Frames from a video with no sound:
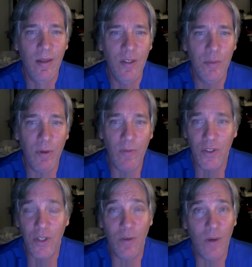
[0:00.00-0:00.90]
previous
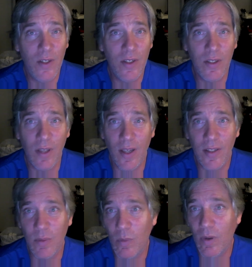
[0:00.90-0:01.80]
generations to
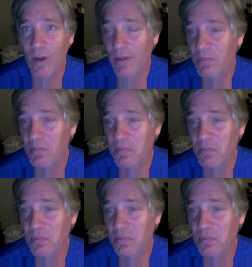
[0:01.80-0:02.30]
us would work